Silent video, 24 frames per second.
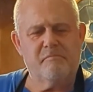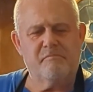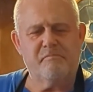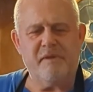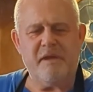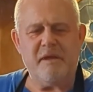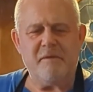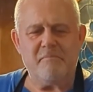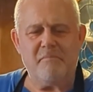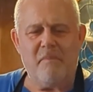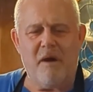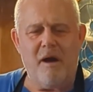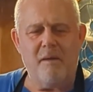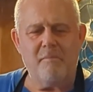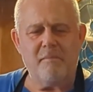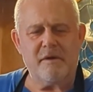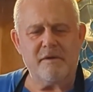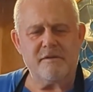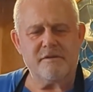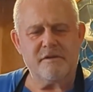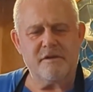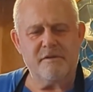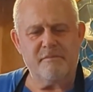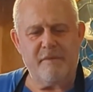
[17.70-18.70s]
Big
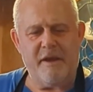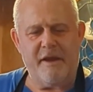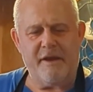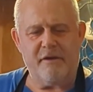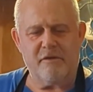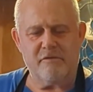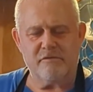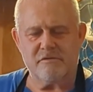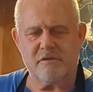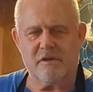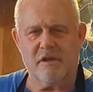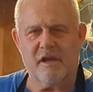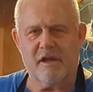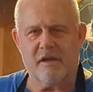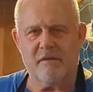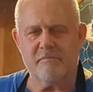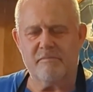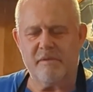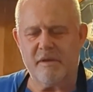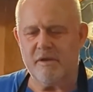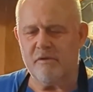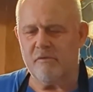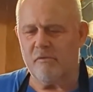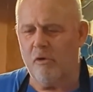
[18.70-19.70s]
Mama tomatoes. They're like a
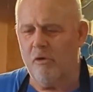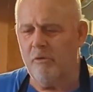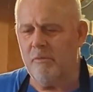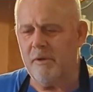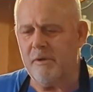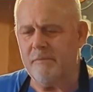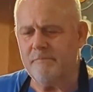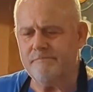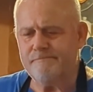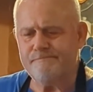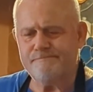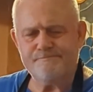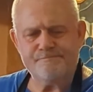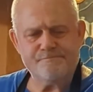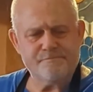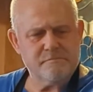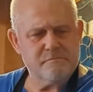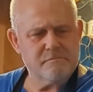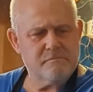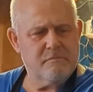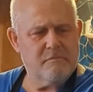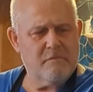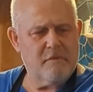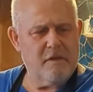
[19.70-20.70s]
big Roma.
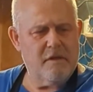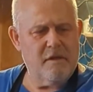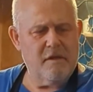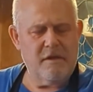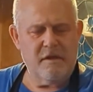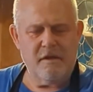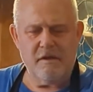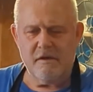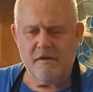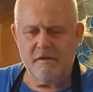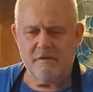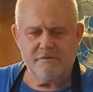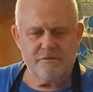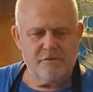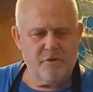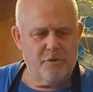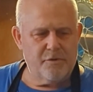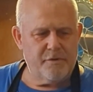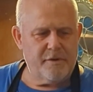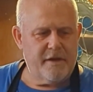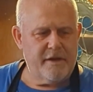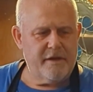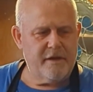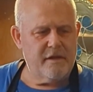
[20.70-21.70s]

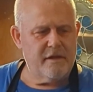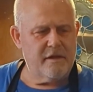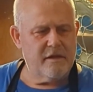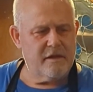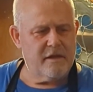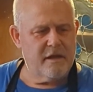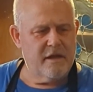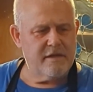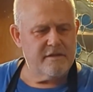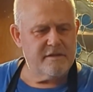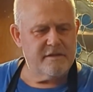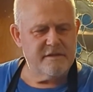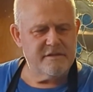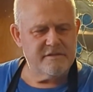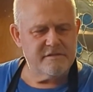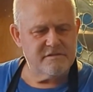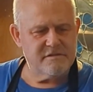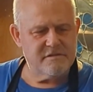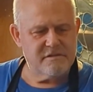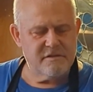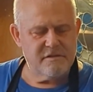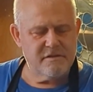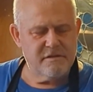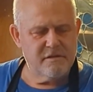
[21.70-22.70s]
Donated. I got these
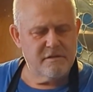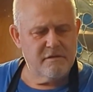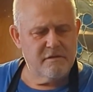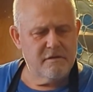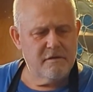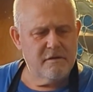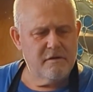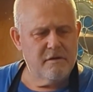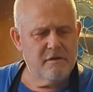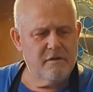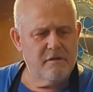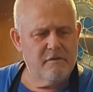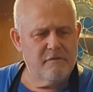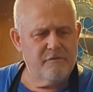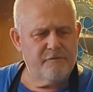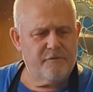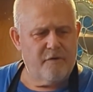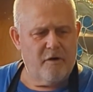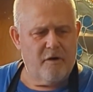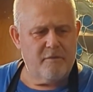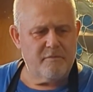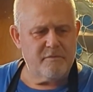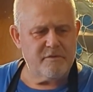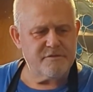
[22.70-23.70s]
at the
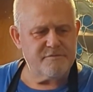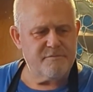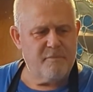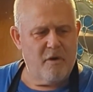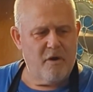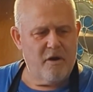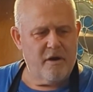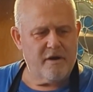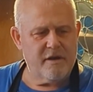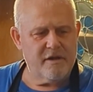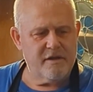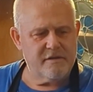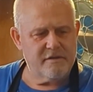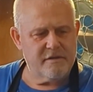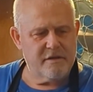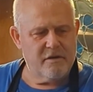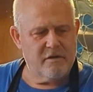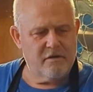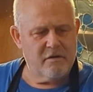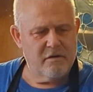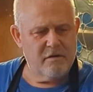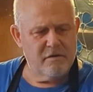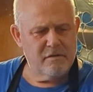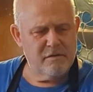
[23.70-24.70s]
farmer's market.
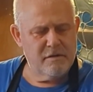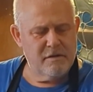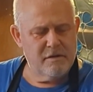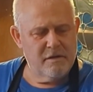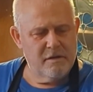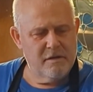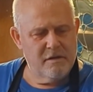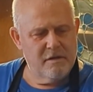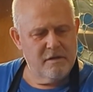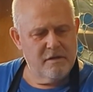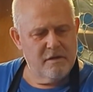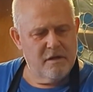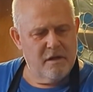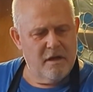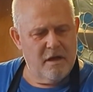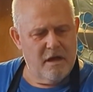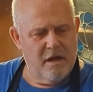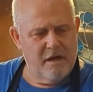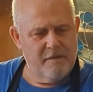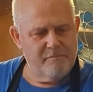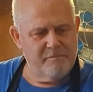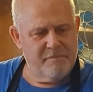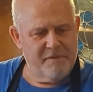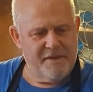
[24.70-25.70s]
They're
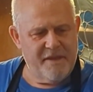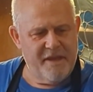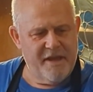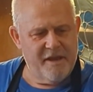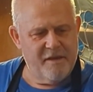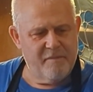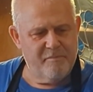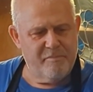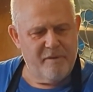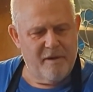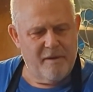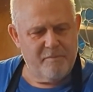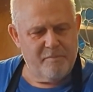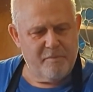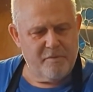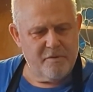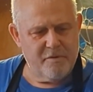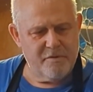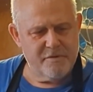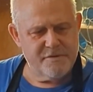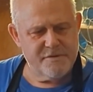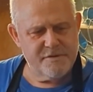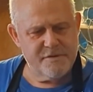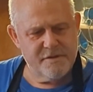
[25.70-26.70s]
hot banana
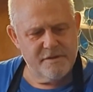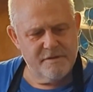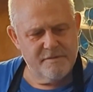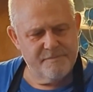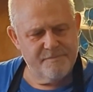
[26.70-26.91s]
peppers.